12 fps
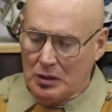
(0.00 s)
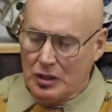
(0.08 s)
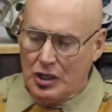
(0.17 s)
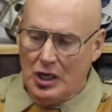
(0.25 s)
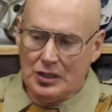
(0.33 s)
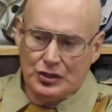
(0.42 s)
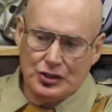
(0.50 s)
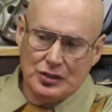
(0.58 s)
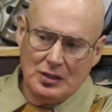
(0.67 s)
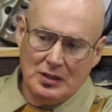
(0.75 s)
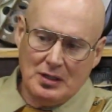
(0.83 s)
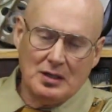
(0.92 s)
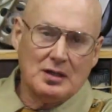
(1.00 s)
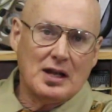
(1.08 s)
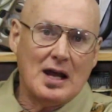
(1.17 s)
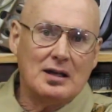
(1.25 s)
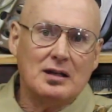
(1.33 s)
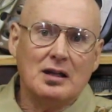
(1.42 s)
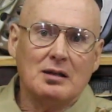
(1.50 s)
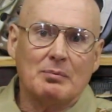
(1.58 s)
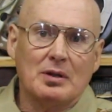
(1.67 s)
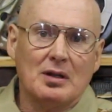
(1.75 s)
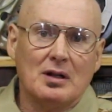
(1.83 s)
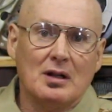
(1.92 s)
cuts that
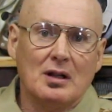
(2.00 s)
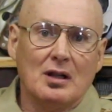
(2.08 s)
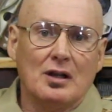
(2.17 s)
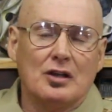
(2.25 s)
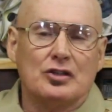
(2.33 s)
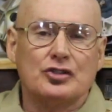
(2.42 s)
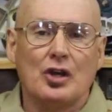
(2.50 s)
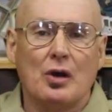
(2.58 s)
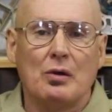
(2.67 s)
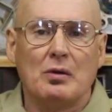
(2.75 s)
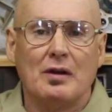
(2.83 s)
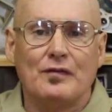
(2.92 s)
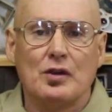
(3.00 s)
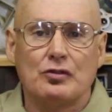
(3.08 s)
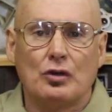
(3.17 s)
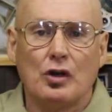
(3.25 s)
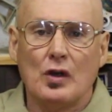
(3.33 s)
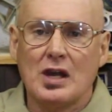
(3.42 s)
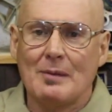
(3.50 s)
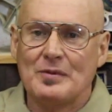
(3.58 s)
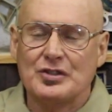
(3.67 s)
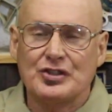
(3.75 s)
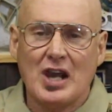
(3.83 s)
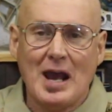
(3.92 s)
deep. So if you're gluing up
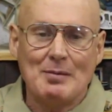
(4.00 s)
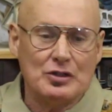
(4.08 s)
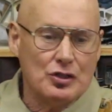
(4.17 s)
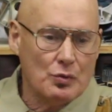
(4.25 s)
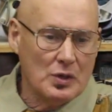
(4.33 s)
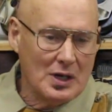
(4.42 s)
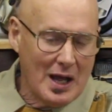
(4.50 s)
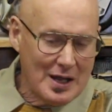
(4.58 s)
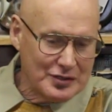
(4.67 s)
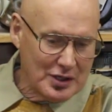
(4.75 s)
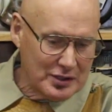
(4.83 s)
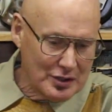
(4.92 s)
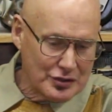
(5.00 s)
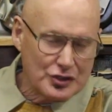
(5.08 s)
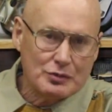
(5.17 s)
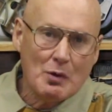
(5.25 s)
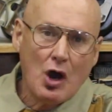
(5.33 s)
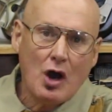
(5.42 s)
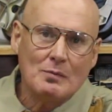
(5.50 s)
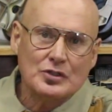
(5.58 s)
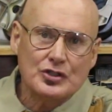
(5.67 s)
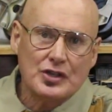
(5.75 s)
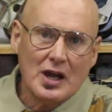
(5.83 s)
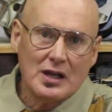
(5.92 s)
this cabinet and you realize that there's a small
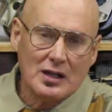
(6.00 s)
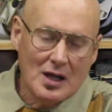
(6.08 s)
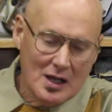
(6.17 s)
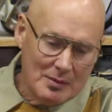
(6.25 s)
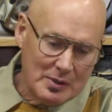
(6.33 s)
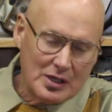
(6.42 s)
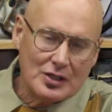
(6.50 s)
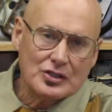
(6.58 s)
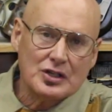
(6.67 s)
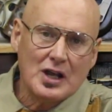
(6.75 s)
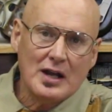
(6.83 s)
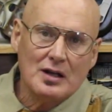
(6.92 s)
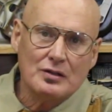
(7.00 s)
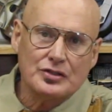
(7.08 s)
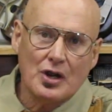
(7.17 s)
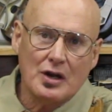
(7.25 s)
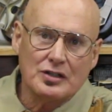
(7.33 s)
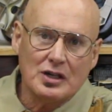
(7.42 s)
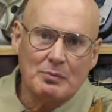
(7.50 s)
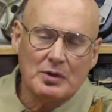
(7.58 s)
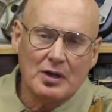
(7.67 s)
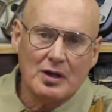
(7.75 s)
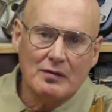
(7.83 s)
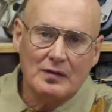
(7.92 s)
mistake because the dados aren't deep
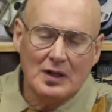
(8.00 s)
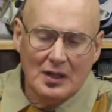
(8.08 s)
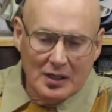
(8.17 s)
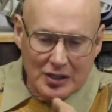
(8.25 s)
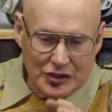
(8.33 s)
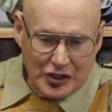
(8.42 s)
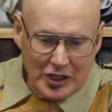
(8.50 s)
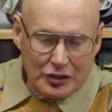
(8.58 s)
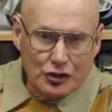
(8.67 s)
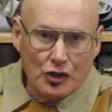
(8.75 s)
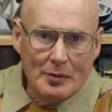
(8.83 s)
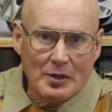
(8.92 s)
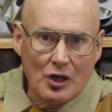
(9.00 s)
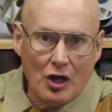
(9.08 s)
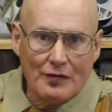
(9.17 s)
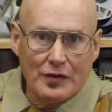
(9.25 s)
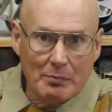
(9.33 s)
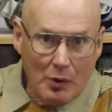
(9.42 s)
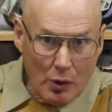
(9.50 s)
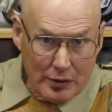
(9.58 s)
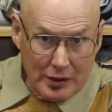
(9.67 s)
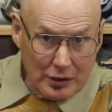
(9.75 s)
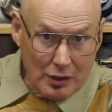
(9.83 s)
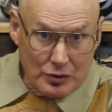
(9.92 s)
enough, instead of trimming off the
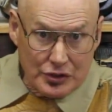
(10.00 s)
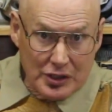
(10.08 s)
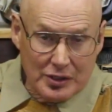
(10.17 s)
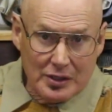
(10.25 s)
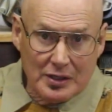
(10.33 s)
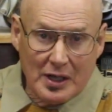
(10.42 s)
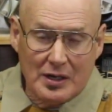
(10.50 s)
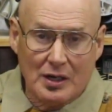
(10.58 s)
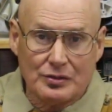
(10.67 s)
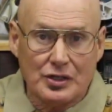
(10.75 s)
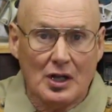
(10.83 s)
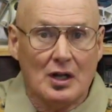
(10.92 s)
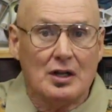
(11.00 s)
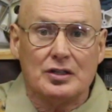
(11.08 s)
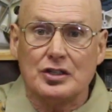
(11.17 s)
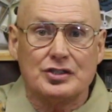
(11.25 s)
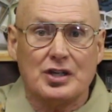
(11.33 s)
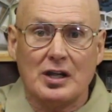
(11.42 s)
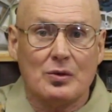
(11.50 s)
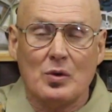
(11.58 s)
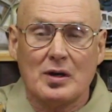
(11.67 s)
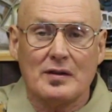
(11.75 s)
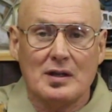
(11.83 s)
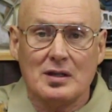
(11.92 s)
board that goes into the dados, you just take
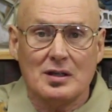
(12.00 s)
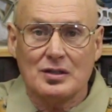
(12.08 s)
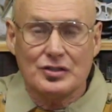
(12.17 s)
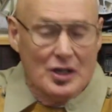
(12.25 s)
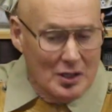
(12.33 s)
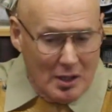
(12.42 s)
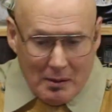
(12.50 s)
one of these,